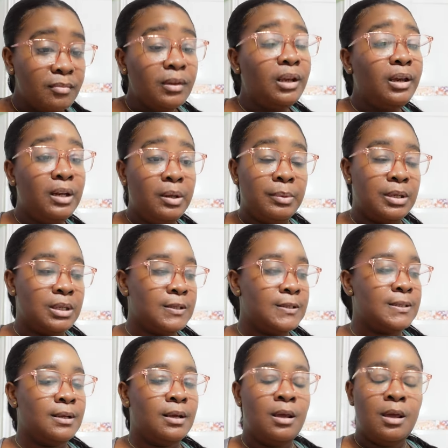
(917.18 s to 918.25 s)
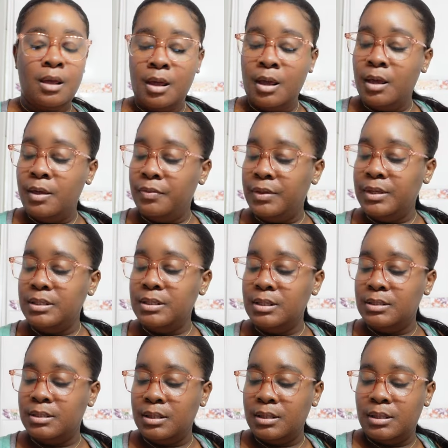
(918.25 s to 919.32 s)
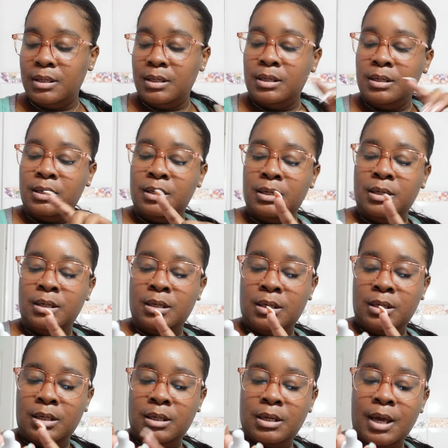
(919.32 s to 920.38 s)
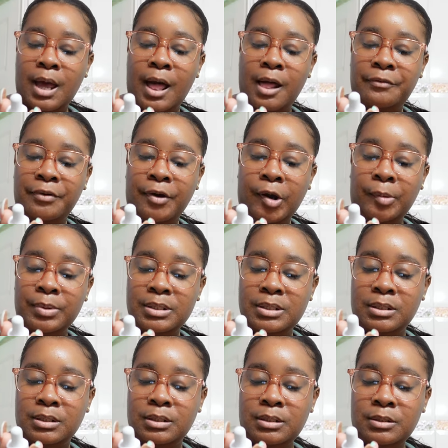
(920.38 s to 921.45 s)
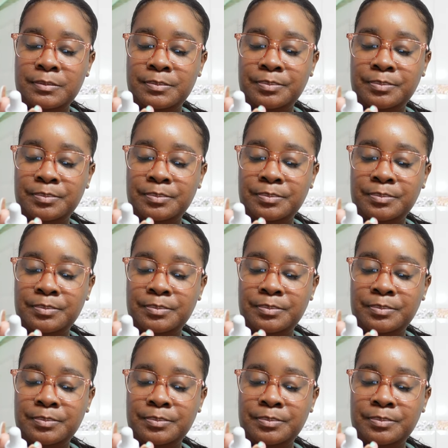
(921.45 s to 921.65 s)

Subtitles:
anyways, this is the alpha arbutin